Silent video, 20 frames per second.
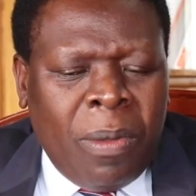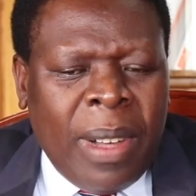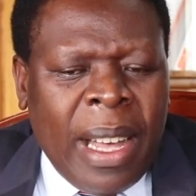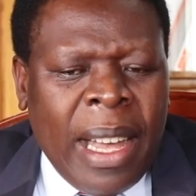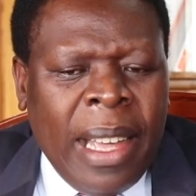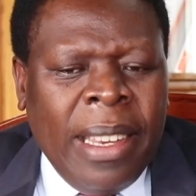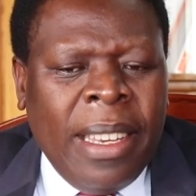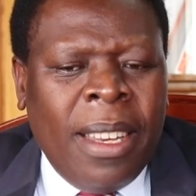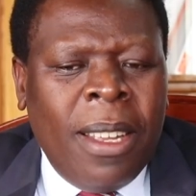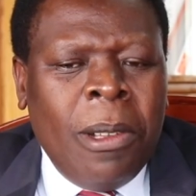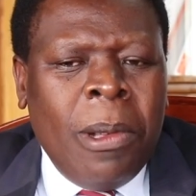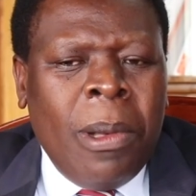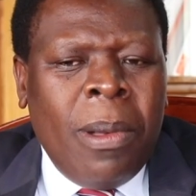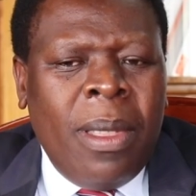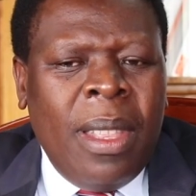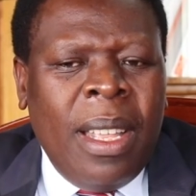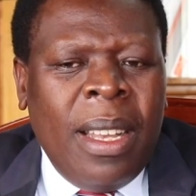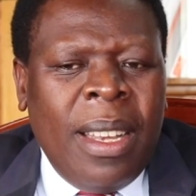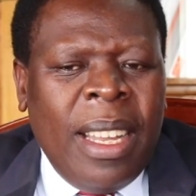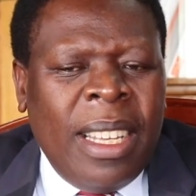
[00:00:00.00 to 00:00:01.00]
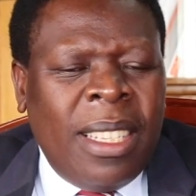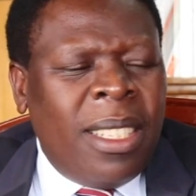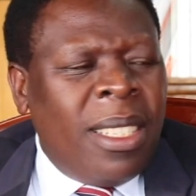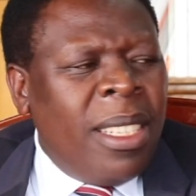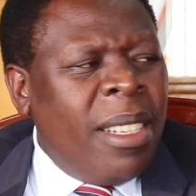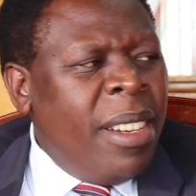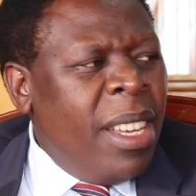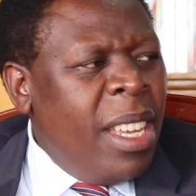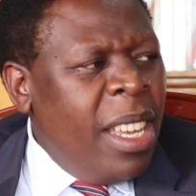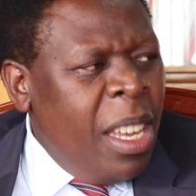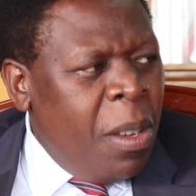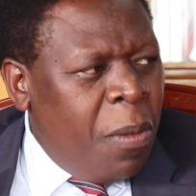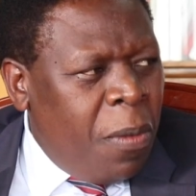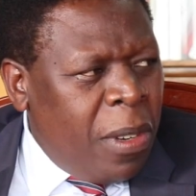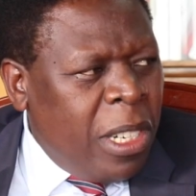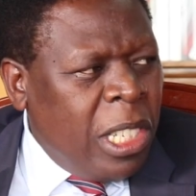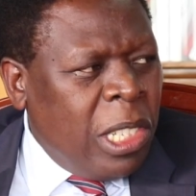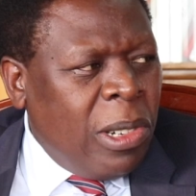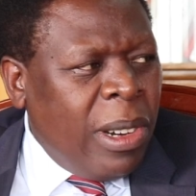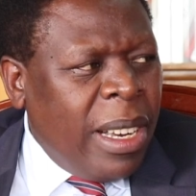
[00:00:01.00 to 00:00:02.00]
provide the necessary
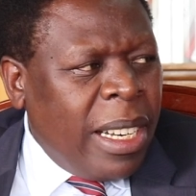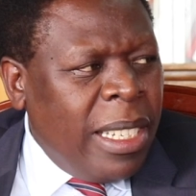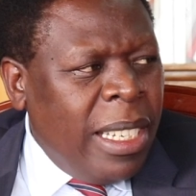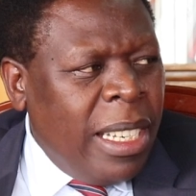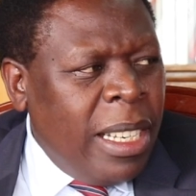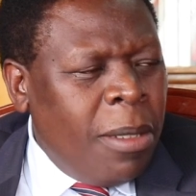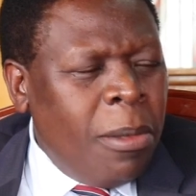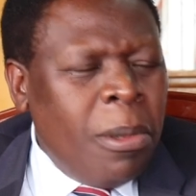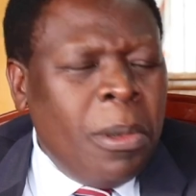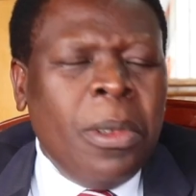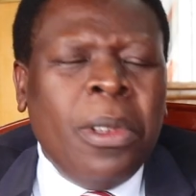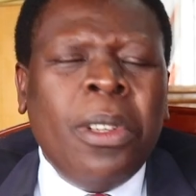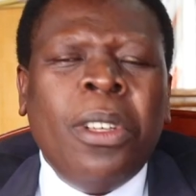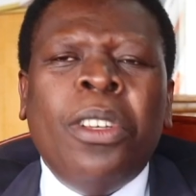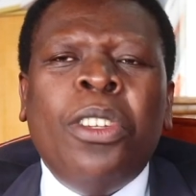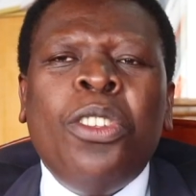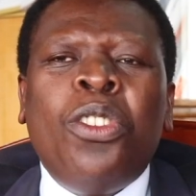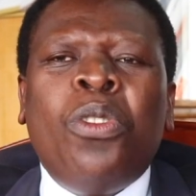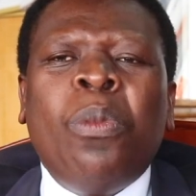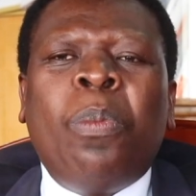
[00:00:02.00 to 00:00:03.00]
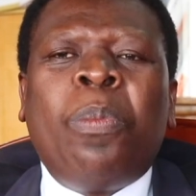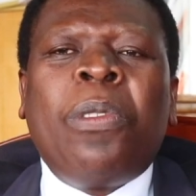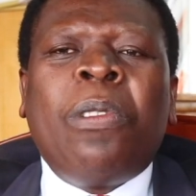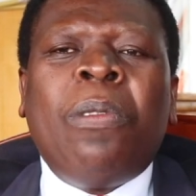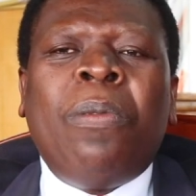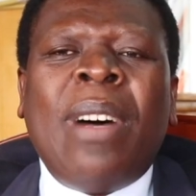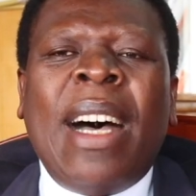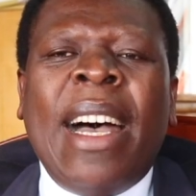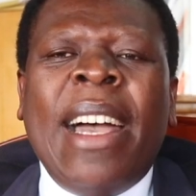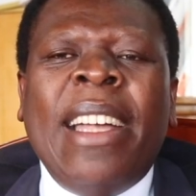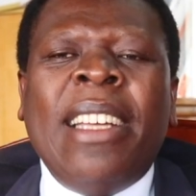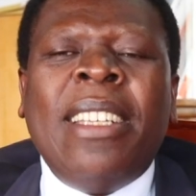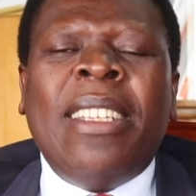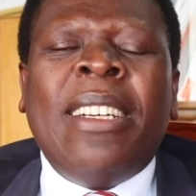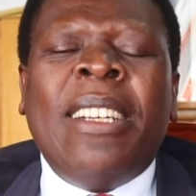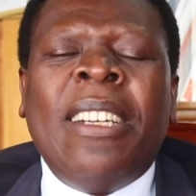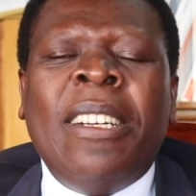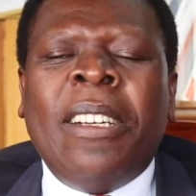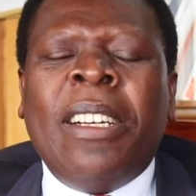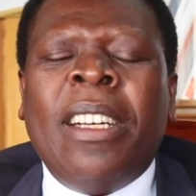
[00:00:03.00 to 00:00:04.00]
infrastructure, to
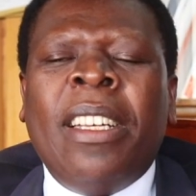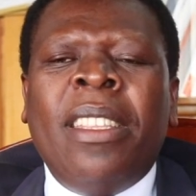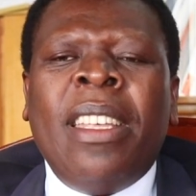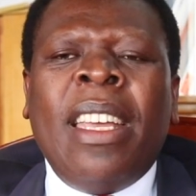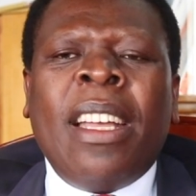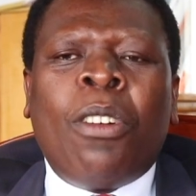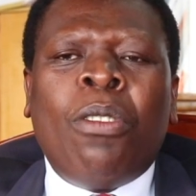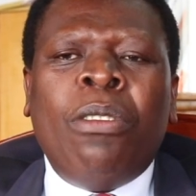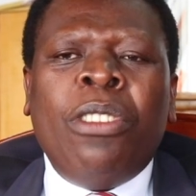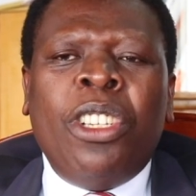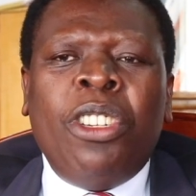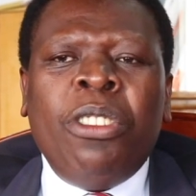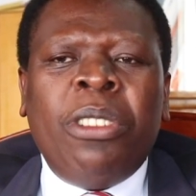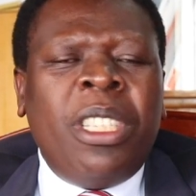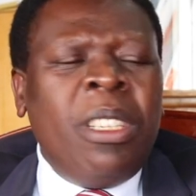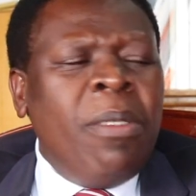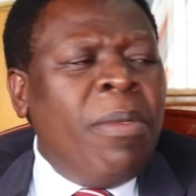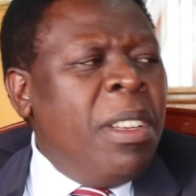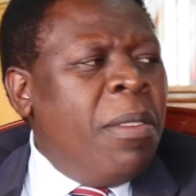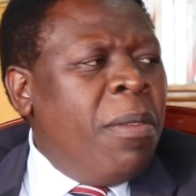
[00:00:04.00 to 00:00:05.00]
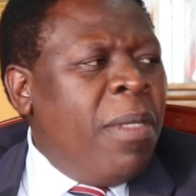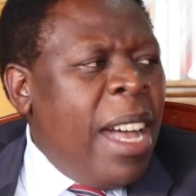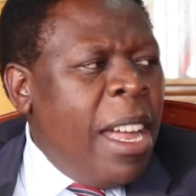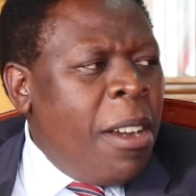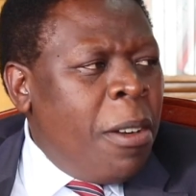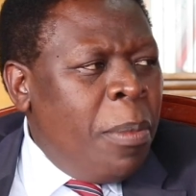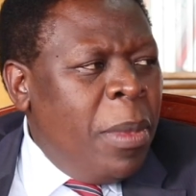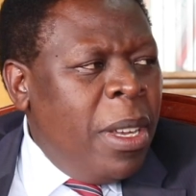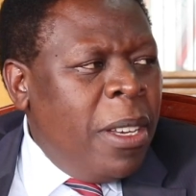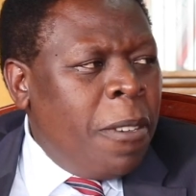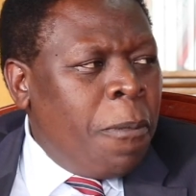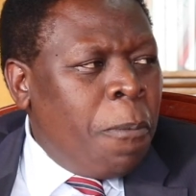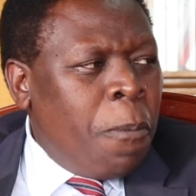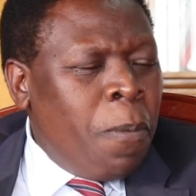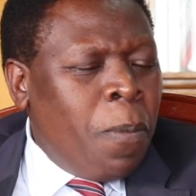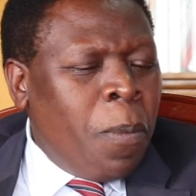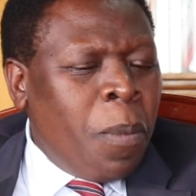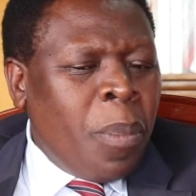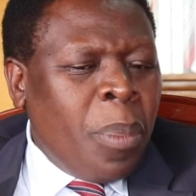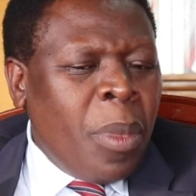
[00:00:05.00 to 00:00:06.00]
provide uh, the conducive environment,
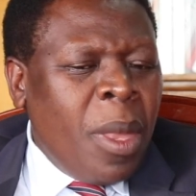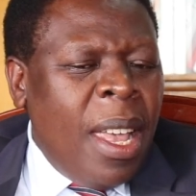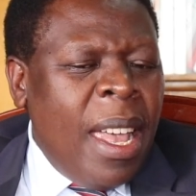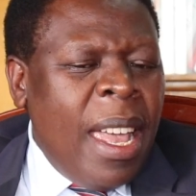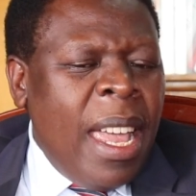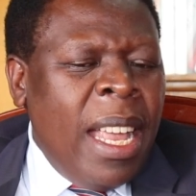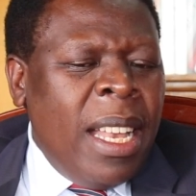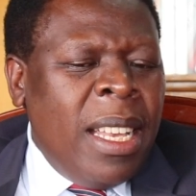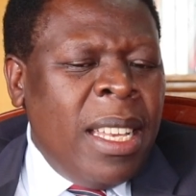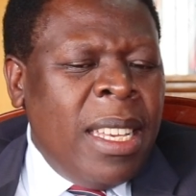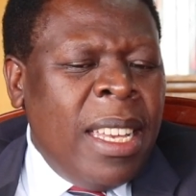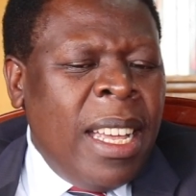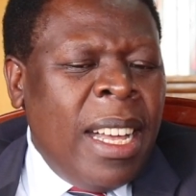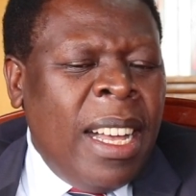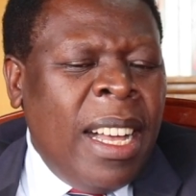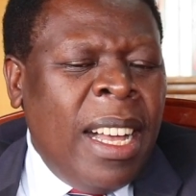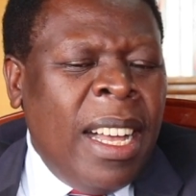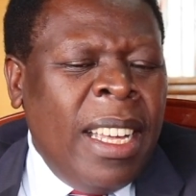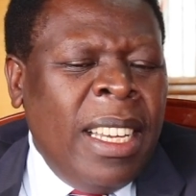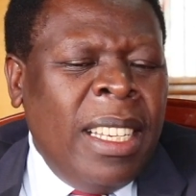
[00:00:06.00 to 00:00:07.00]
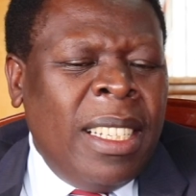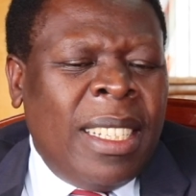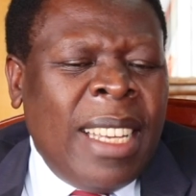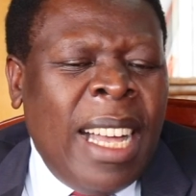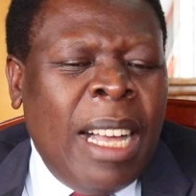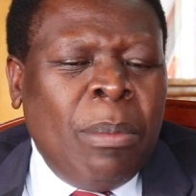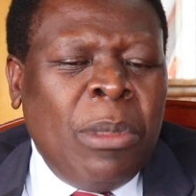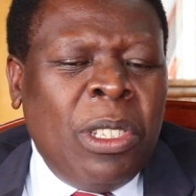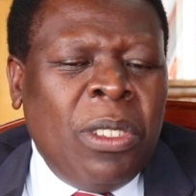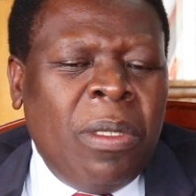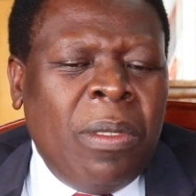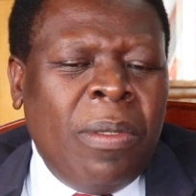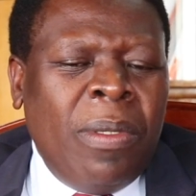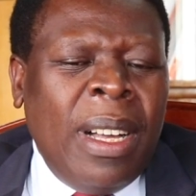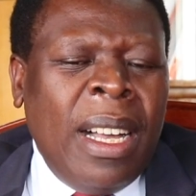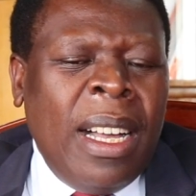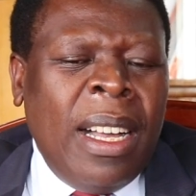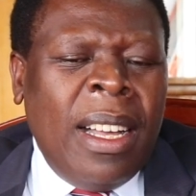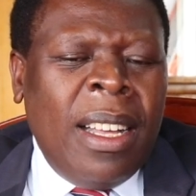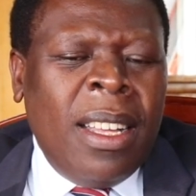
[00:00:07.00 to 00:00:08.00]
and uh, in terms
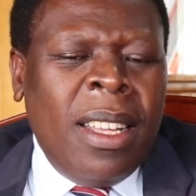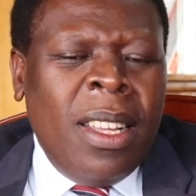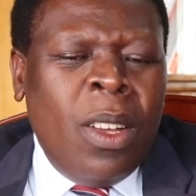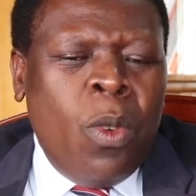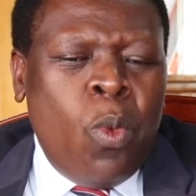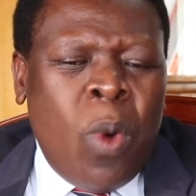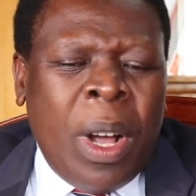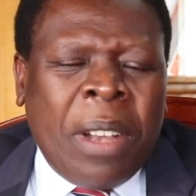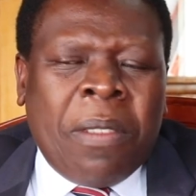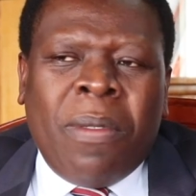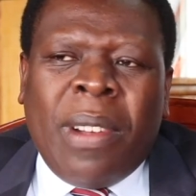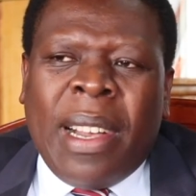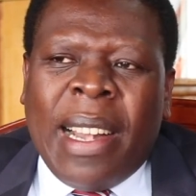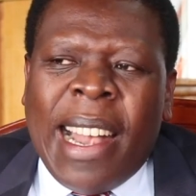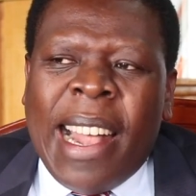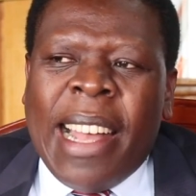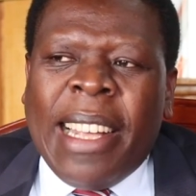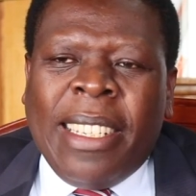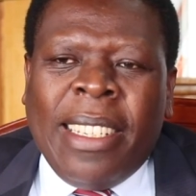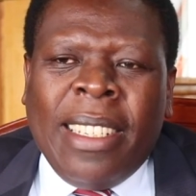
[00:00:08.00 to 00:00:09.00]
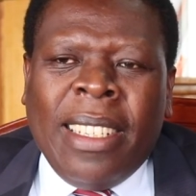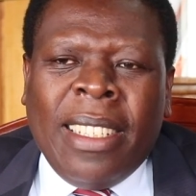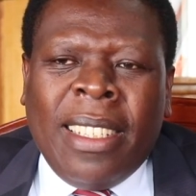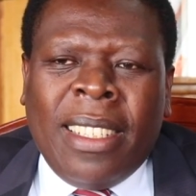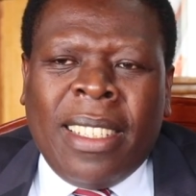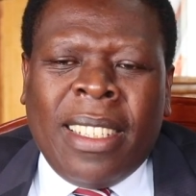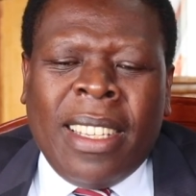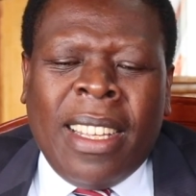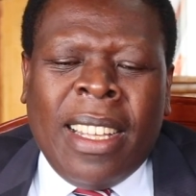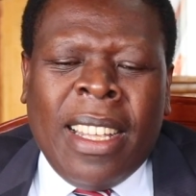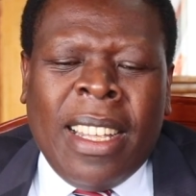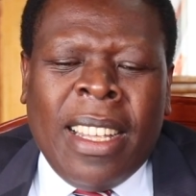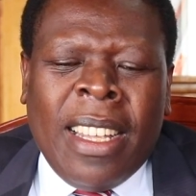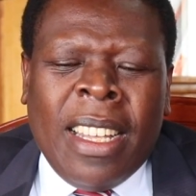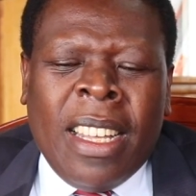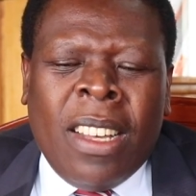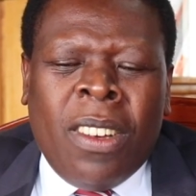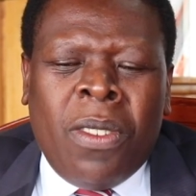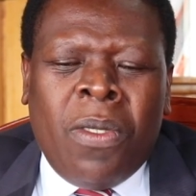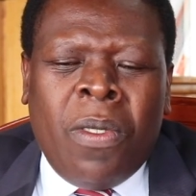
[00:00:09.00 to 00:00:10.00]
of uh, what varieties
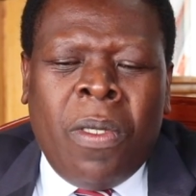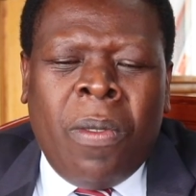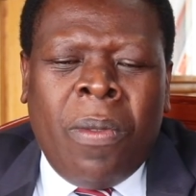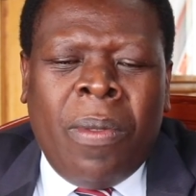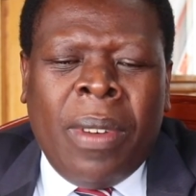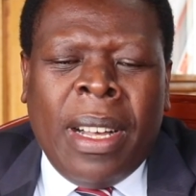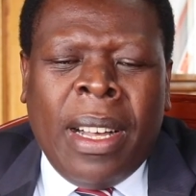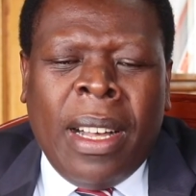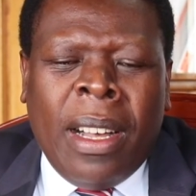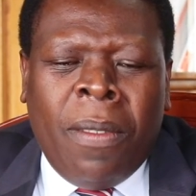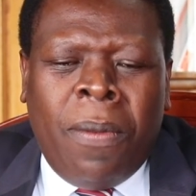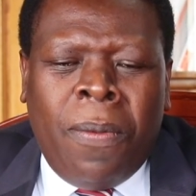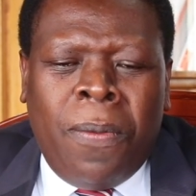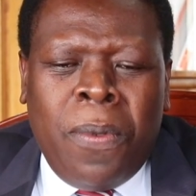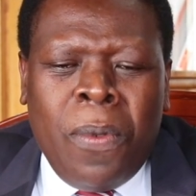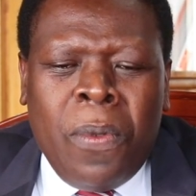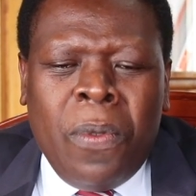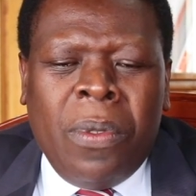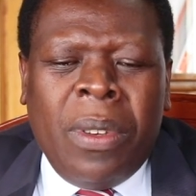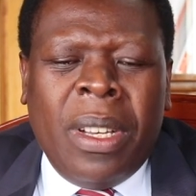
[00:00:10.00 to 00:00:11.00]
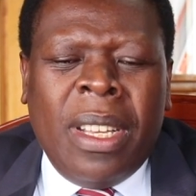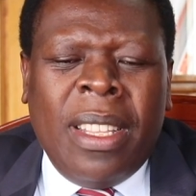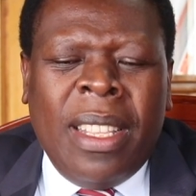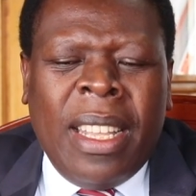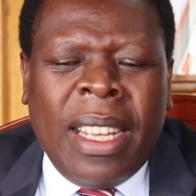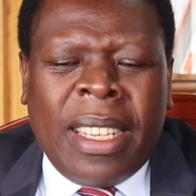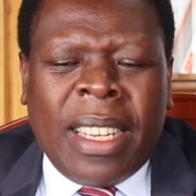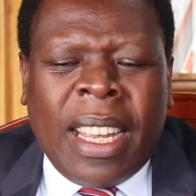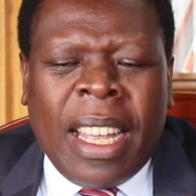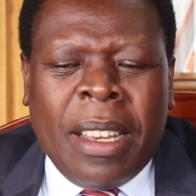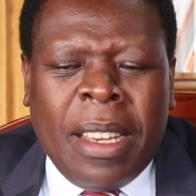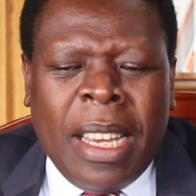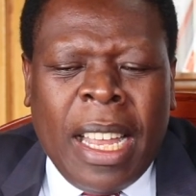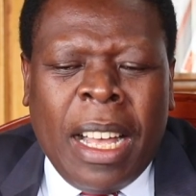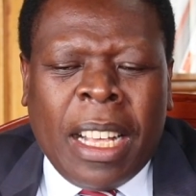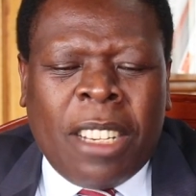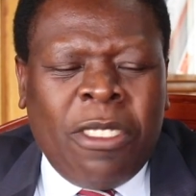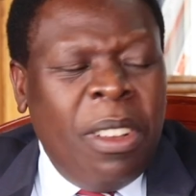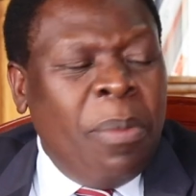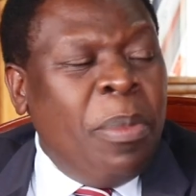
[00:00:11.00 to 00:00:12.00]
uh, of uh, food that can
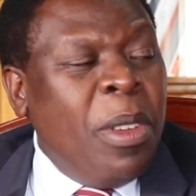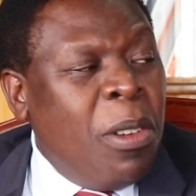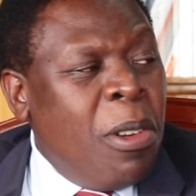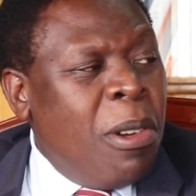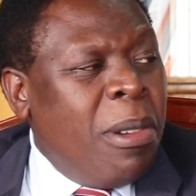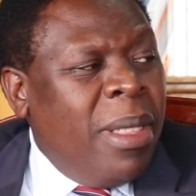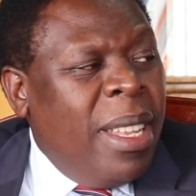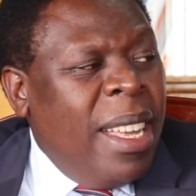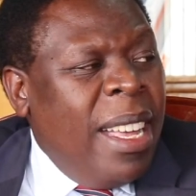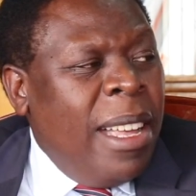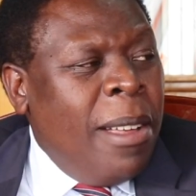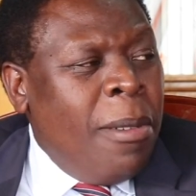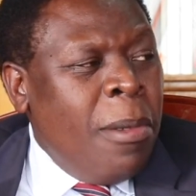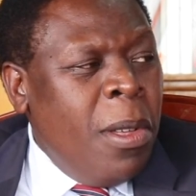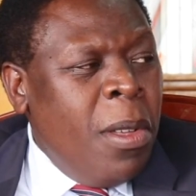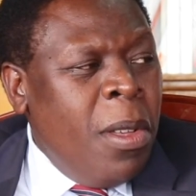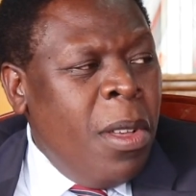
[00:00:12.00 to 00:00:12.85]
actually be grown there.